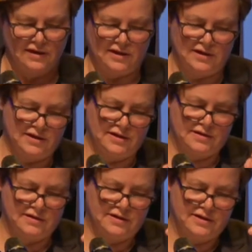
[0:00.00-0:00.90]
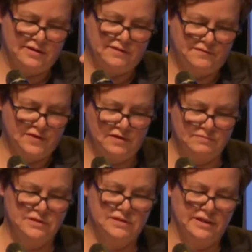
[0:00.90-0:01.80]
uh, in the
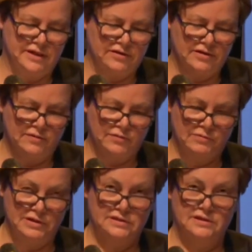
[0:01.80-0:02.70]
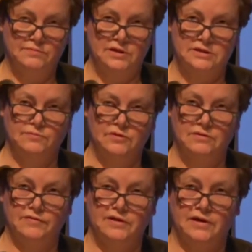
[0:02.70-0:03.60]
film Solarium, where we see much more
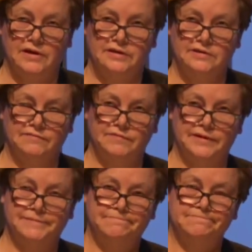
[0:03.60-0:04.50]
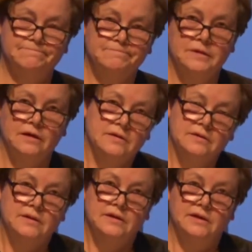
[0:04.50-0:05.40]
of a kind of um,
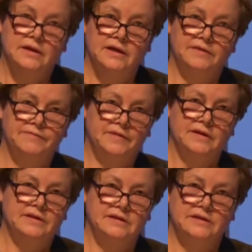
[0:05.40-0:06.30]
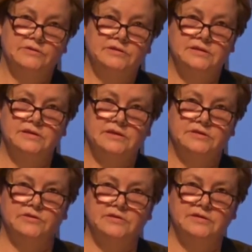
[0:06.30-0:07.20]
a it, you see a
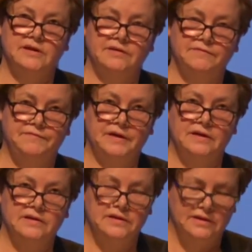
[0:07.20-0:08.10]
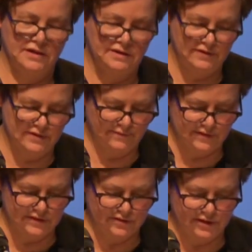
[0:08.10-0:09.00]
certain kind of failing kind of
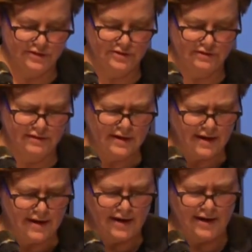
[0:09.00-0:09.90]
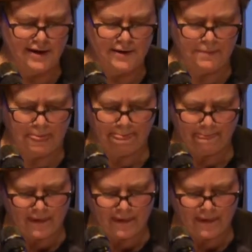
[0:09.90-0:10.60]
infrastructure. Um,